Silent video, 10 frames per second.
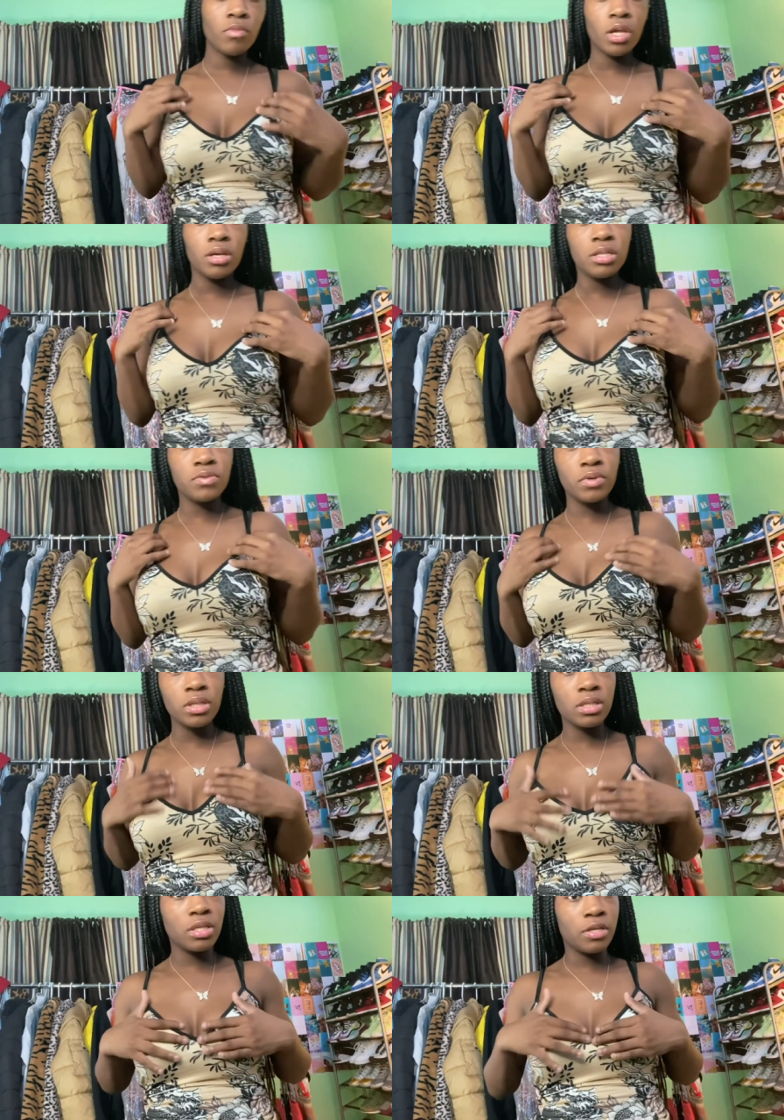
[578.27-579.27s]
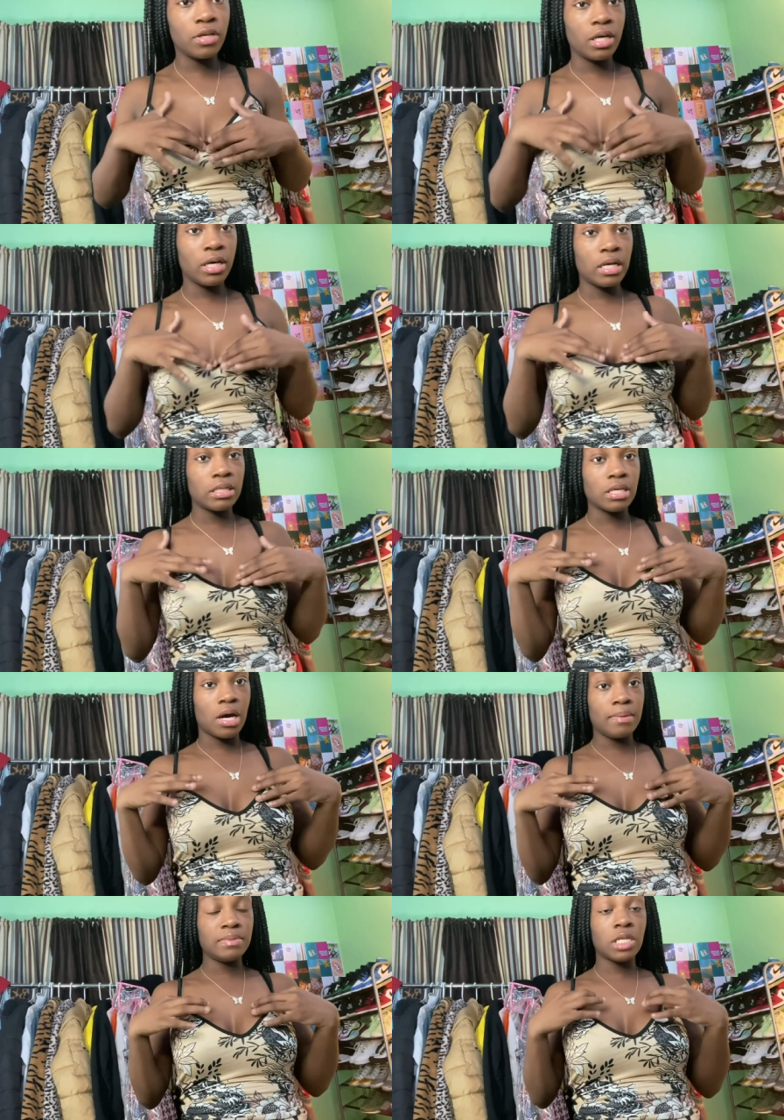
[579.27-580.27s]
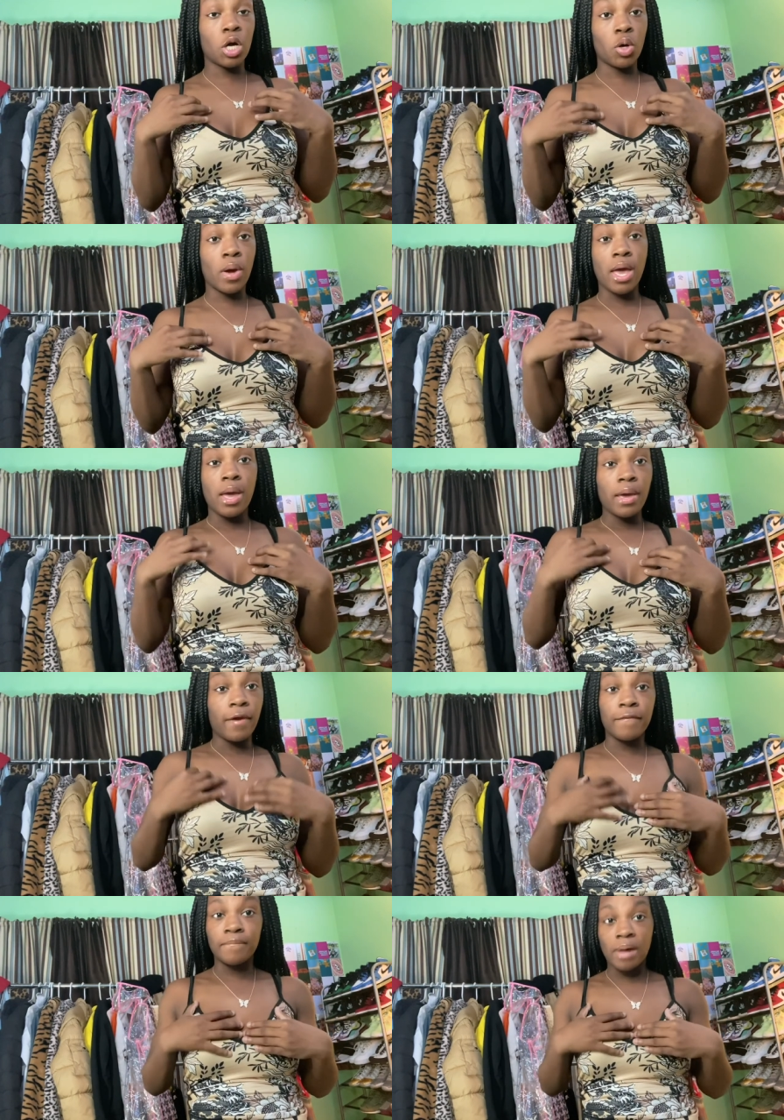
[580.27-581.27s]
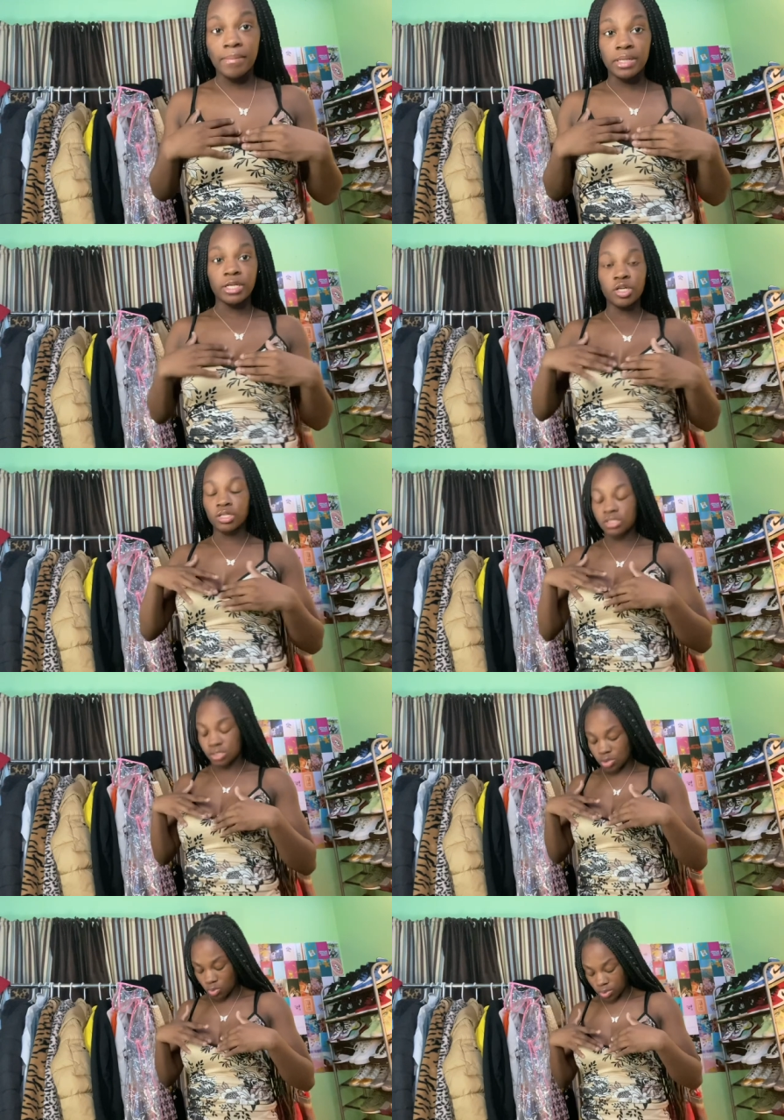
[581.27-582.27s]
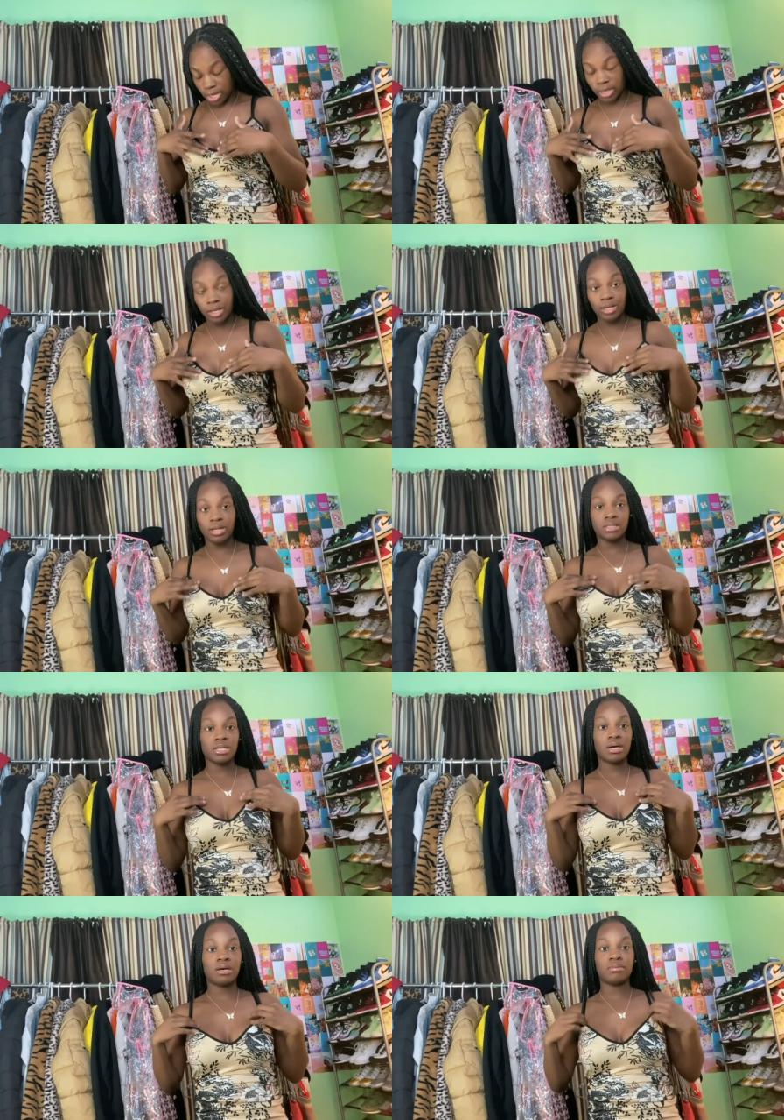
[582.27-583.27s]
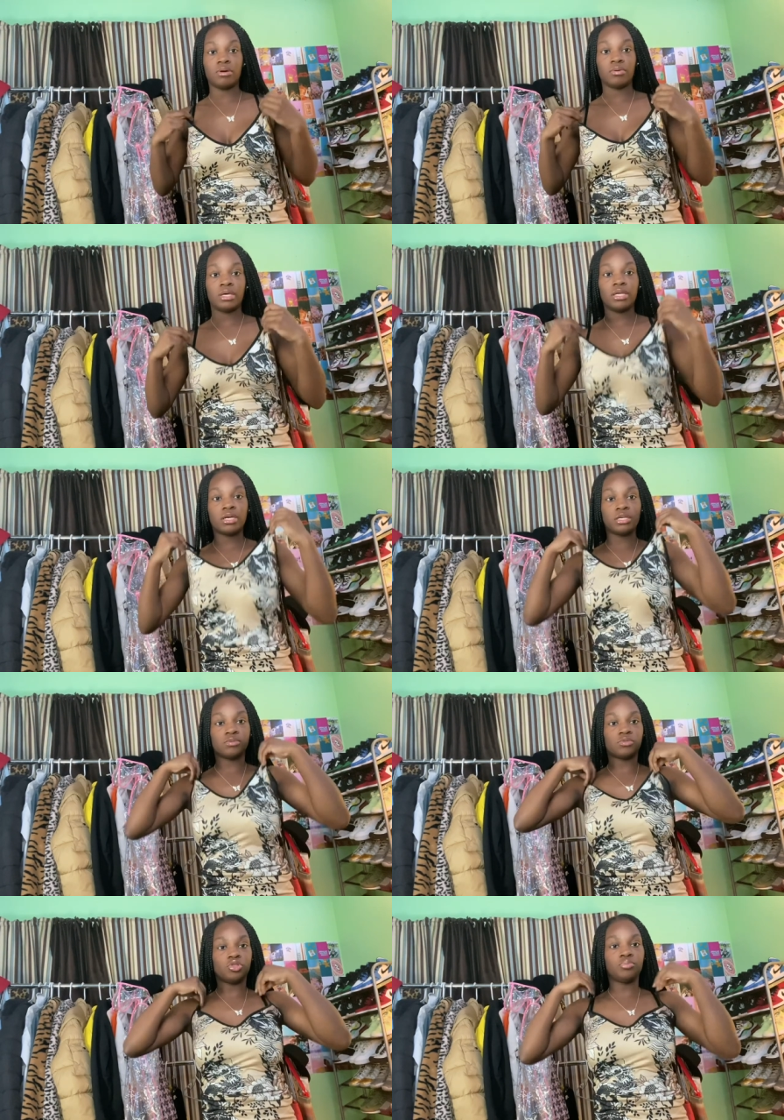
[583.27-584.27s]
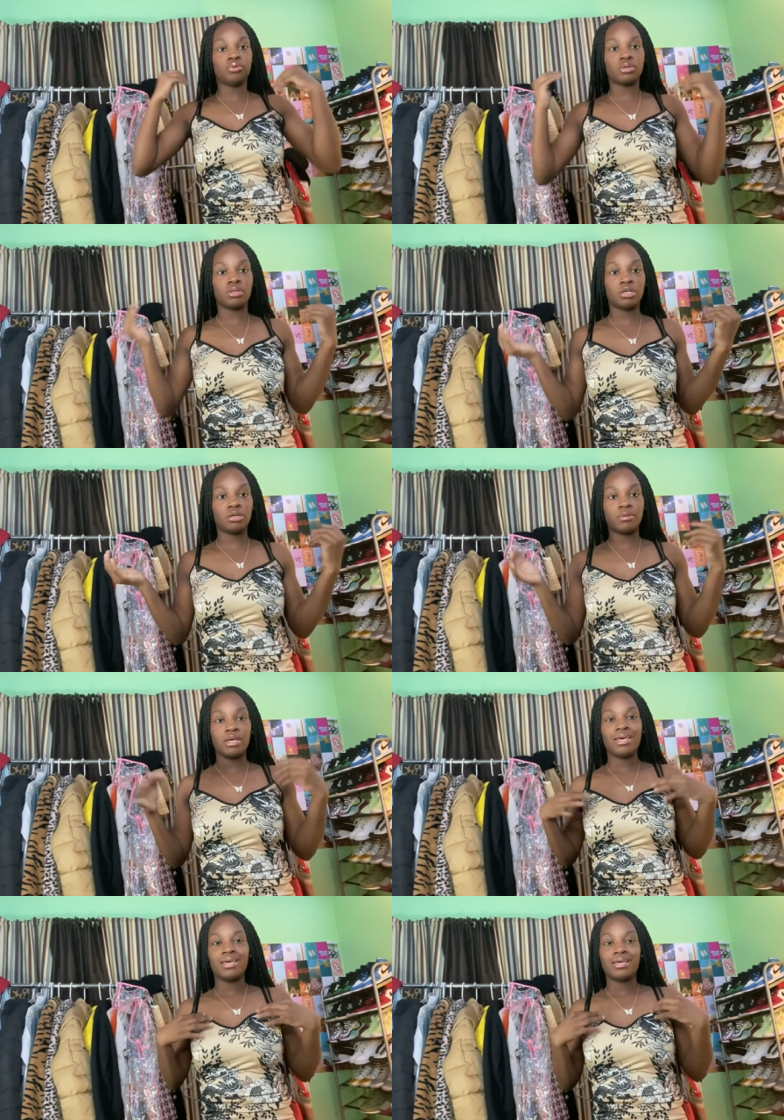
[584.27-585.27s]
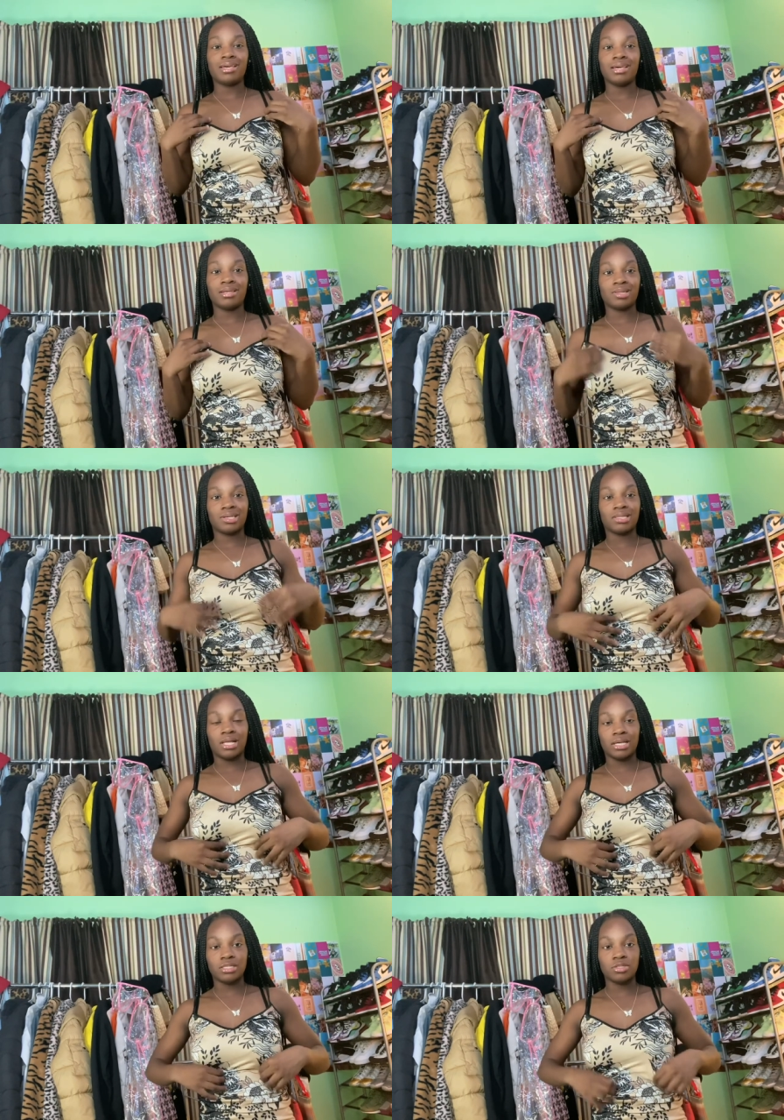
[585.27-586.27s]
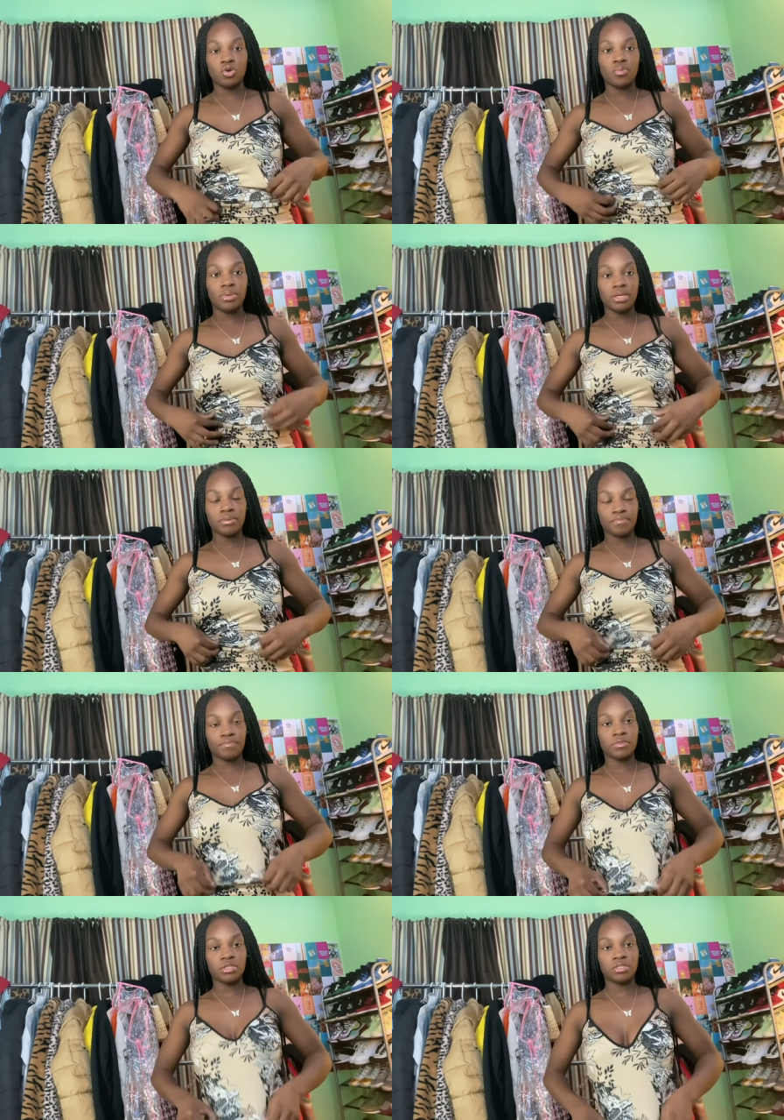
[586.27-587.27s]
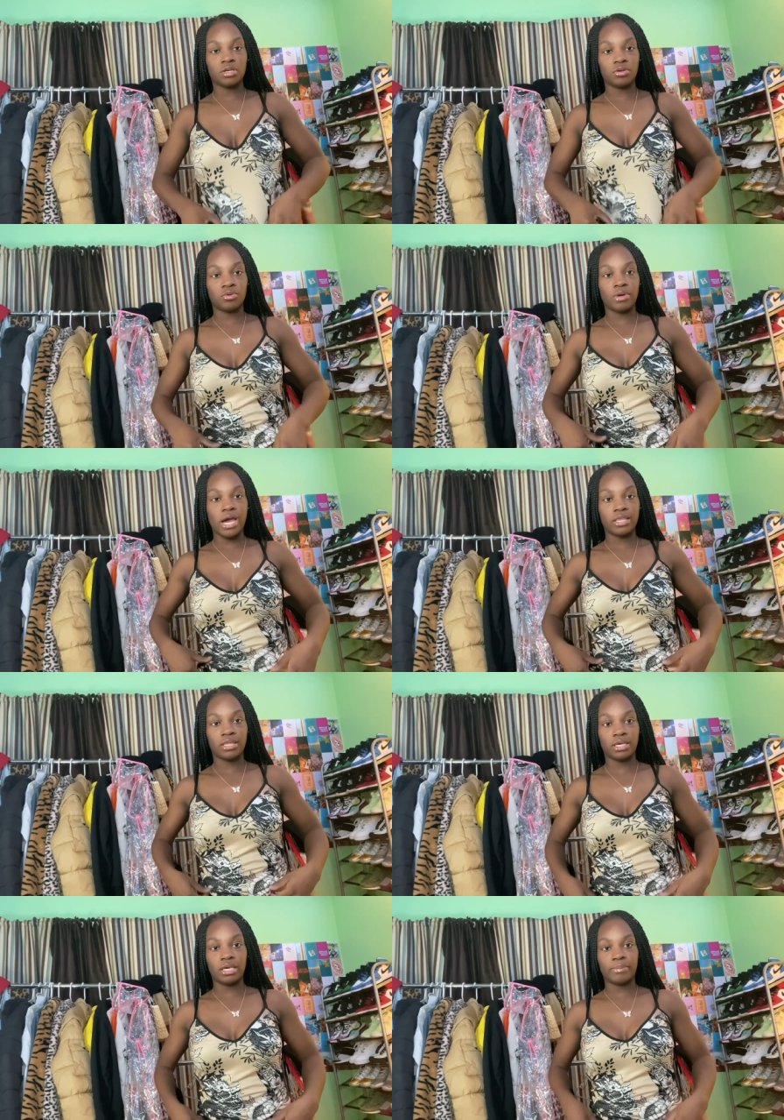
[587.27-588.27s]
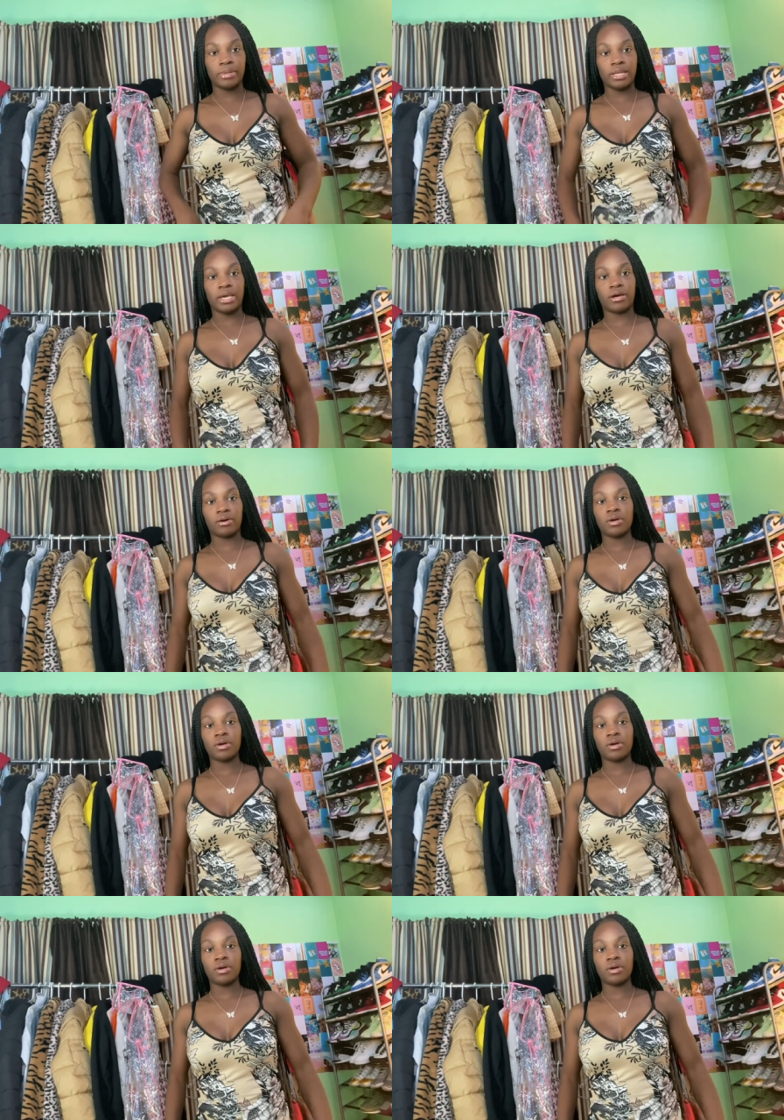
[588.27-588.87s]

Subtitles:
It's really cut at the top. So if Mama Dearest don't want that cut at the top, don't get it. Because when you pull it up, it get to looking like stupid. So you have to keep it down.